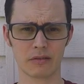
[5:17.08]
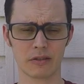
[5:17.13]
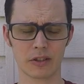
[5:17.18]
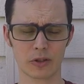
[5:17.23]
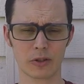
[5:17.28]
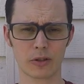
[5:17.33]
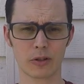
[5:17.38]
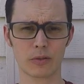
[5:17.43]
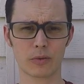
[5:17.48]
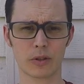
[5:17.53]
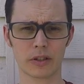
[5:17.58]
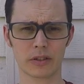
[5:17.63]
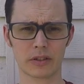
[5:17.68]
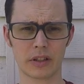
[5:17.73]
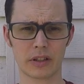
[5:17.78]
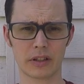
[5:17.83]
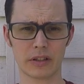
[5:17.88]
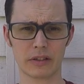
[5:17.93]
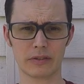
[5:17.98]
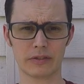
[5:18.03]
It's hard work
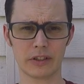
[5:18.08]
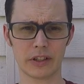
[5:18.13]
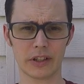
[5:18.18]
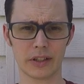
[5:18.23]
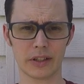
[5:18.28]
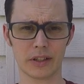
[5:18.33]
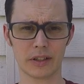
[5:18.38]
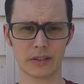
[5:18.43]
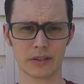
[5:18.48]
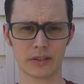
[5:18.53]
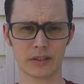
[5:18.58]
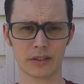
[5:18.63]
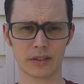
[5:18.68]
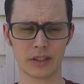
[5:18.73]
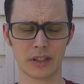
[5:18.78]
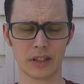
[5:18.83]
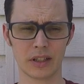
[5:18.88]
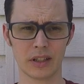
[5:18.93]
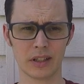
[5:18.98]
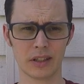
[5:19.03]
tending a fire.
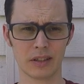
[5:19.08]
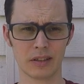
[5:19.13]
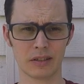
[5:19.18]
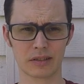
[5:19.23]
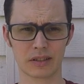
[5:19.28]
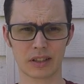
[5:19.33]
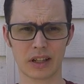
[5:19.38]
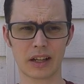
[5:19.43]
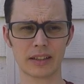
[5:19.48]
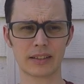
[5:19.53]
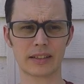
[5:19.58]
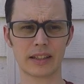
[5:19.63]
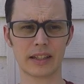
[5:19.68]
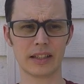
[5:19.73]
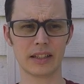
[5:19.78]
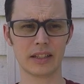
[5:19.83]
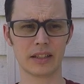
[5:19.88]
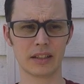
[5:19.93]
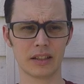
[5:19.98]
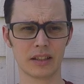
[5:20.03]
It's a hot
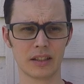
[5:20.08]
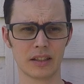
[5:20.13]
day.